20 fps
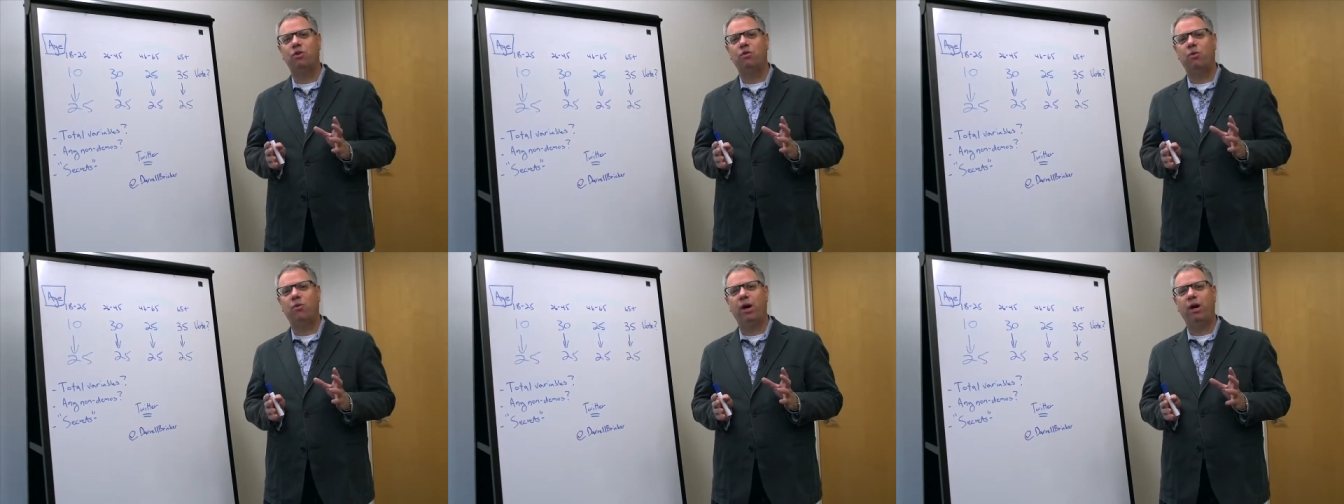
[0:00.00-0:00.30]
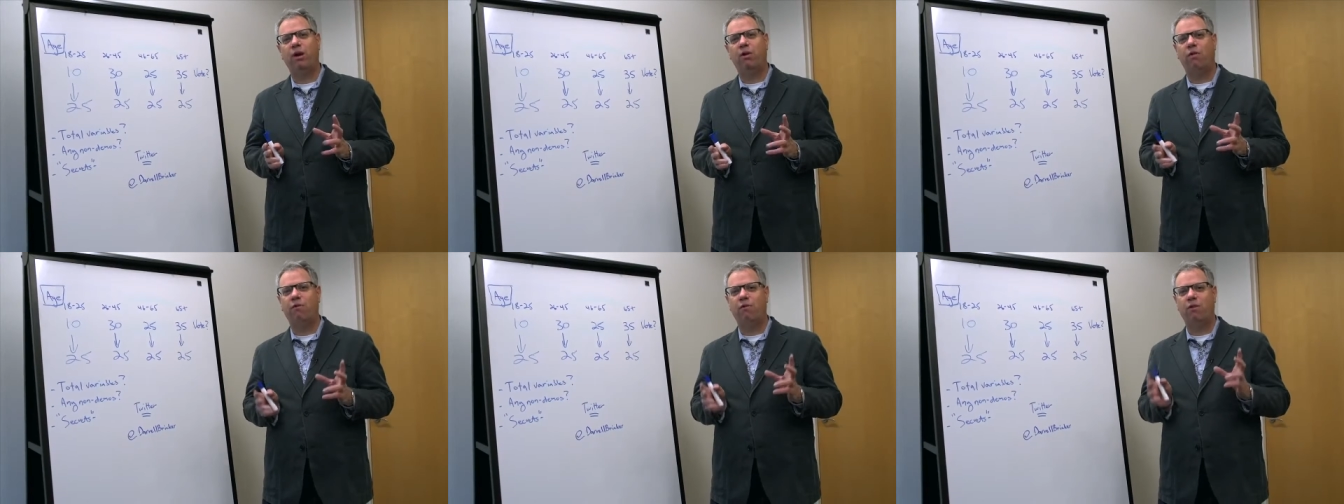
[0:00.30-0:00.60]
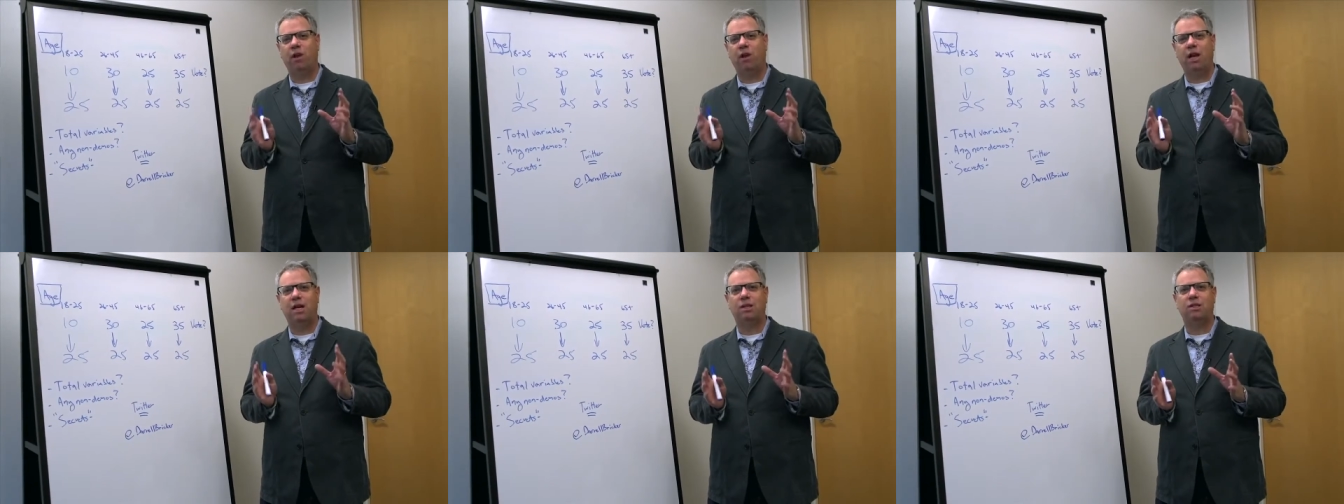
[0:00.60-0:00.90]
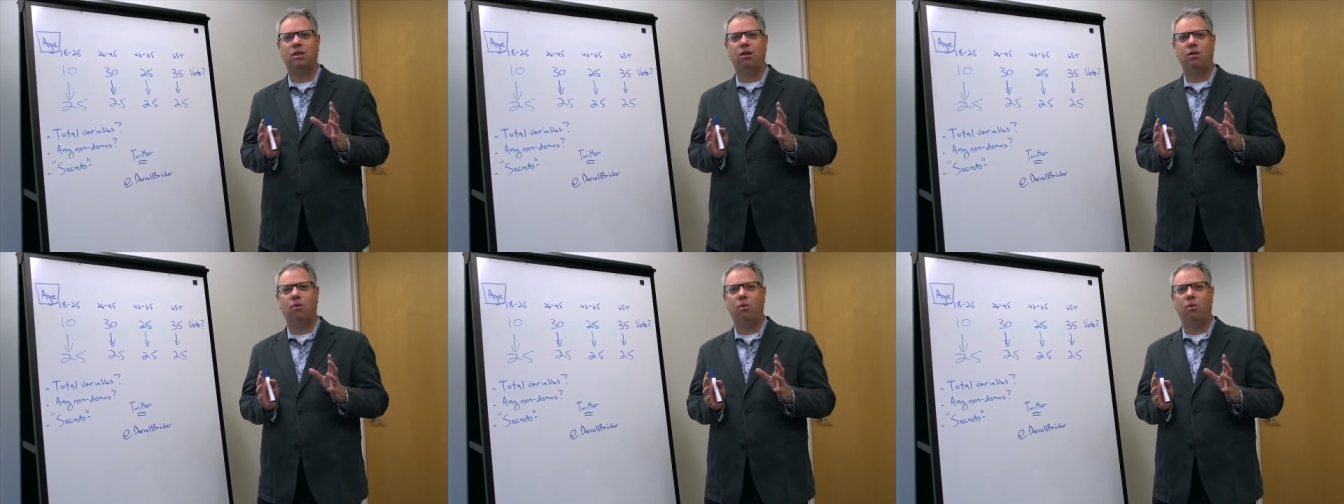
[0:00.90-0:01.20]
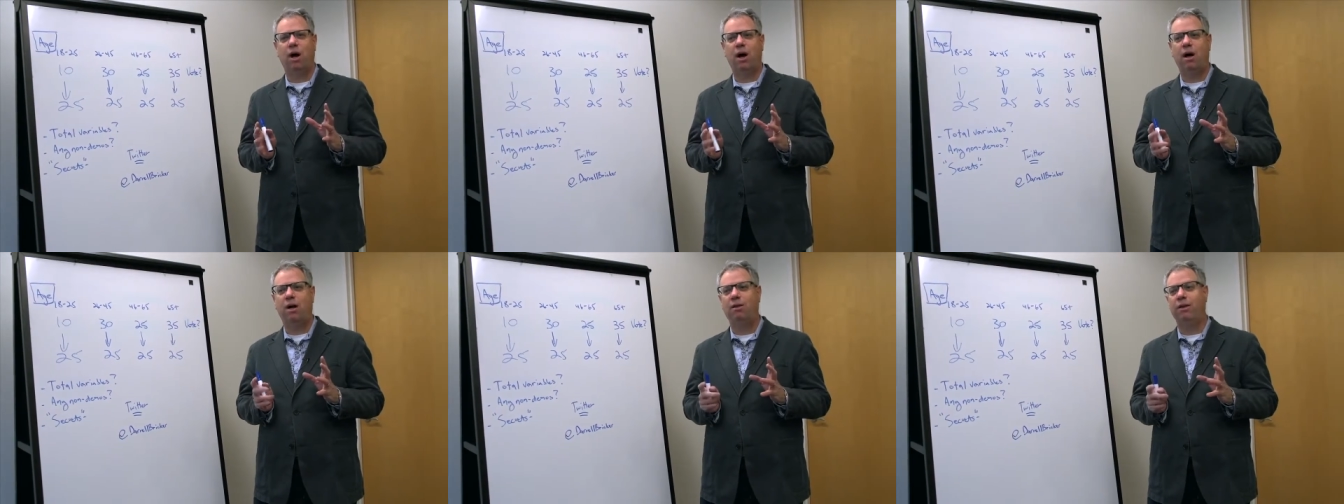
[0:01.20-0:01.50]
to weighting over the last little
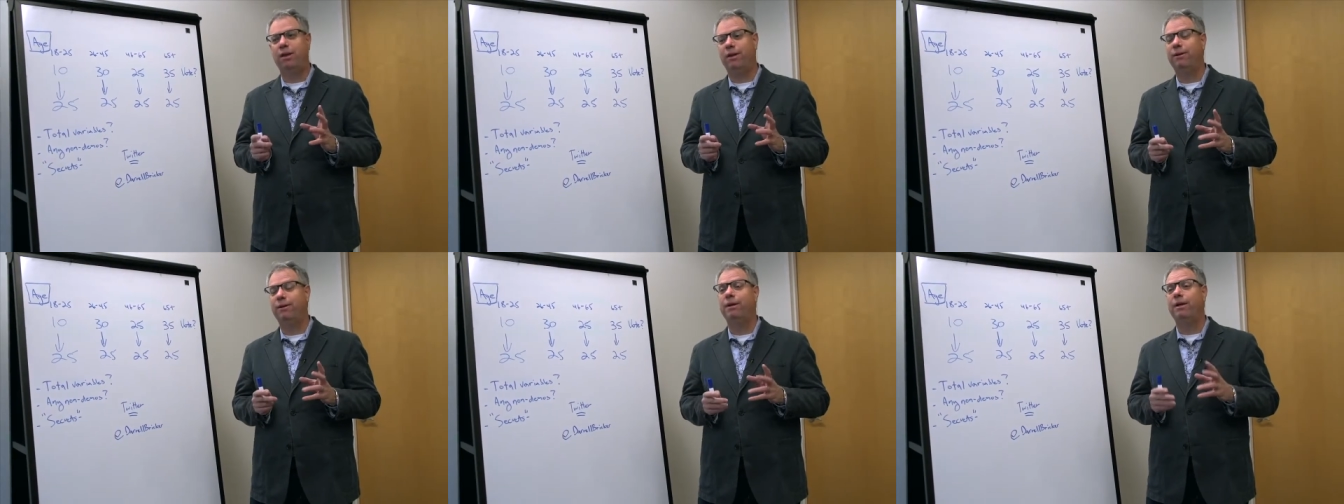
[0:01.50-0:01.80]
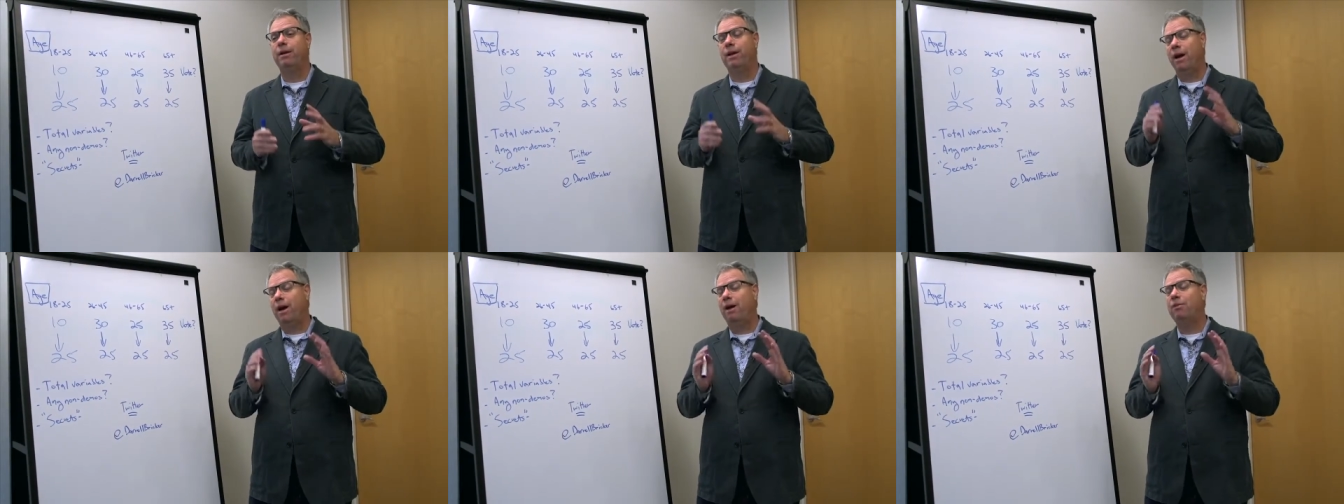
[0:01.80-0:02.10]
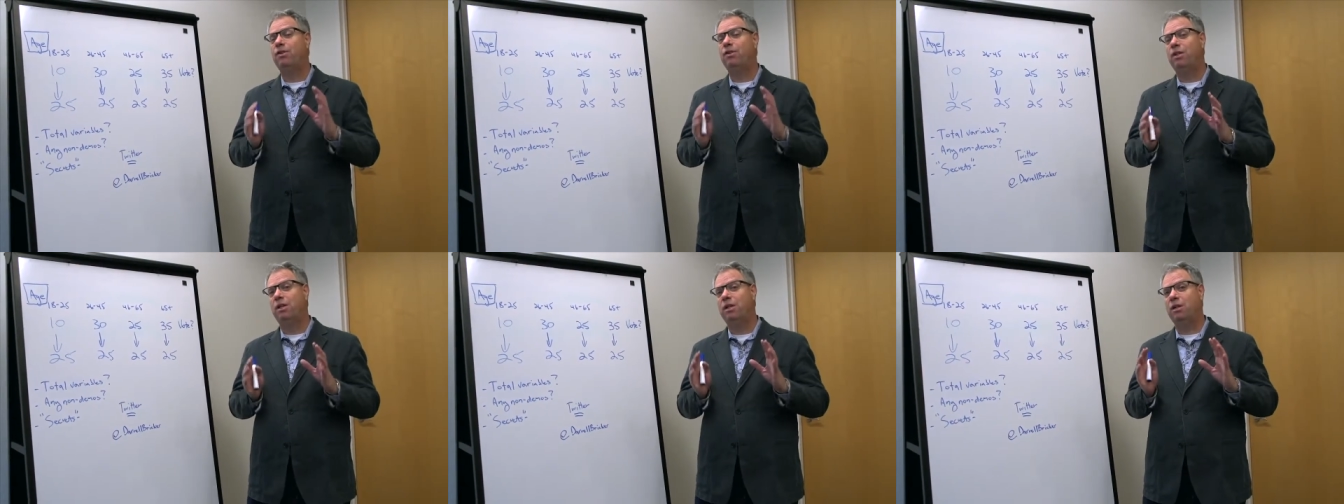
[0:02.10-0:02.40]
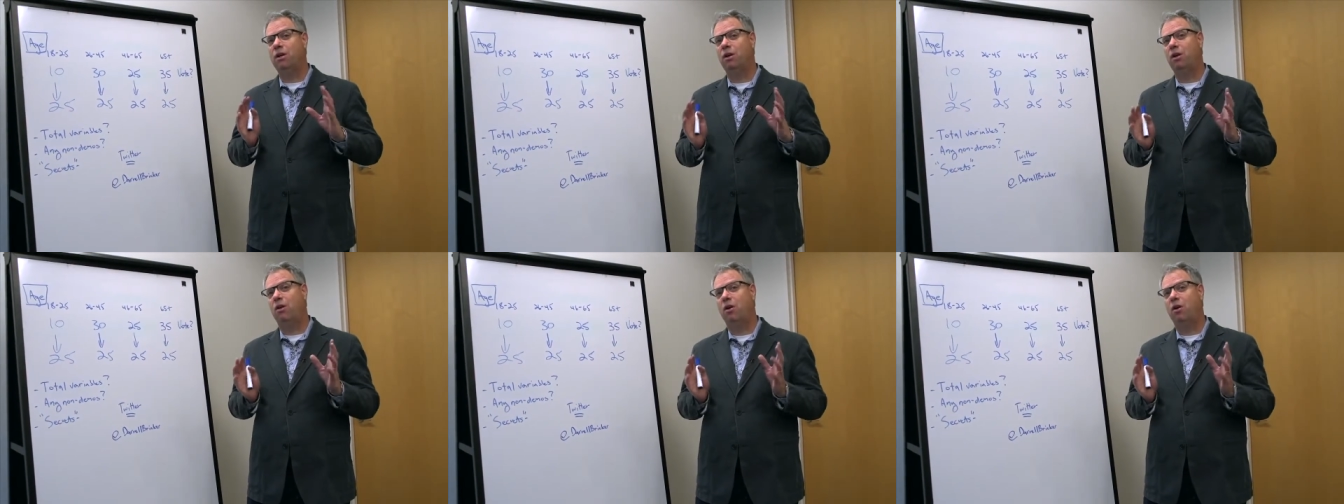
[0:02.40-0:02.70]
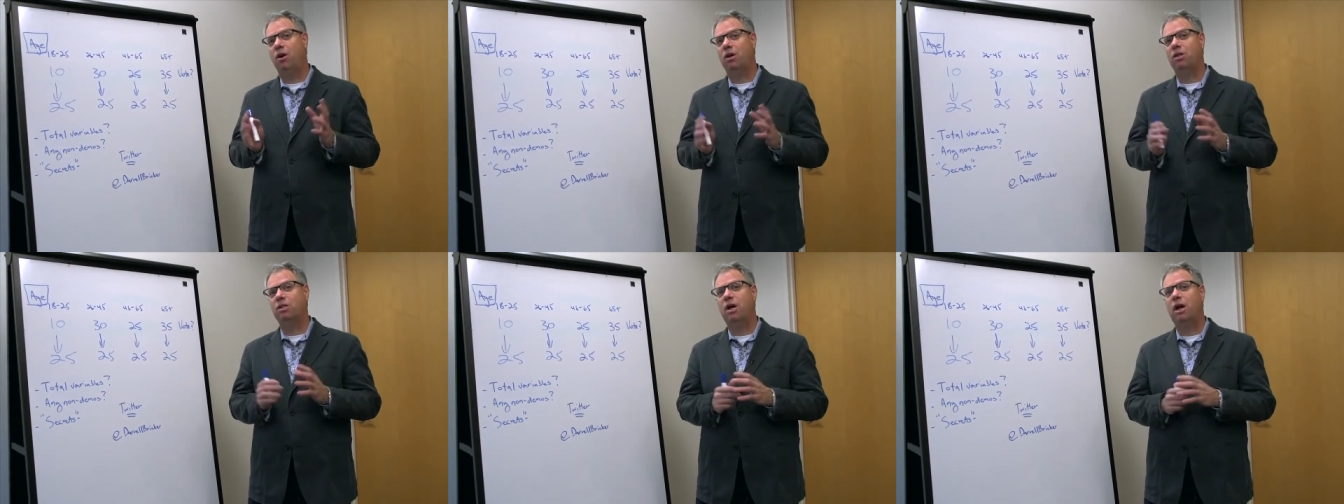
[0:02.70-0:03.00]
while than I've seen in a
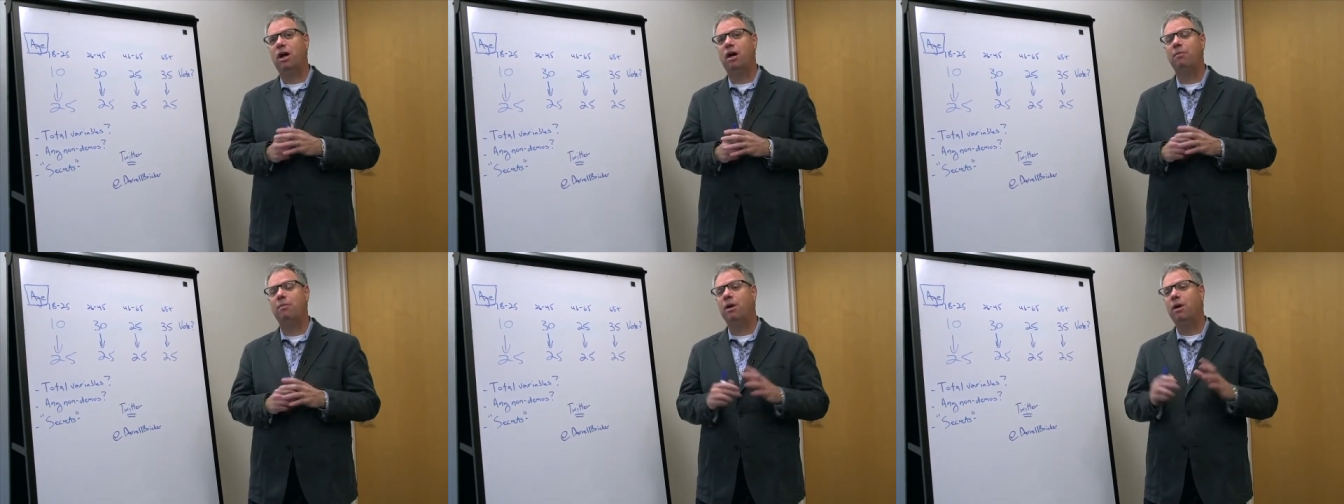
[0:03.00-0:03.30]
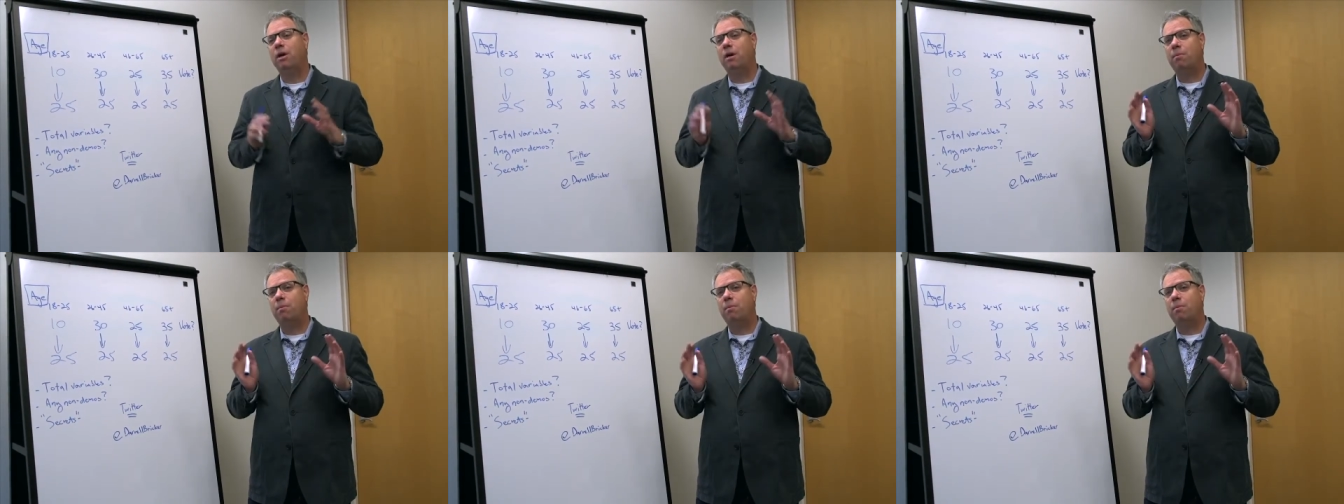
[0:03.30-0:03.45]
long time.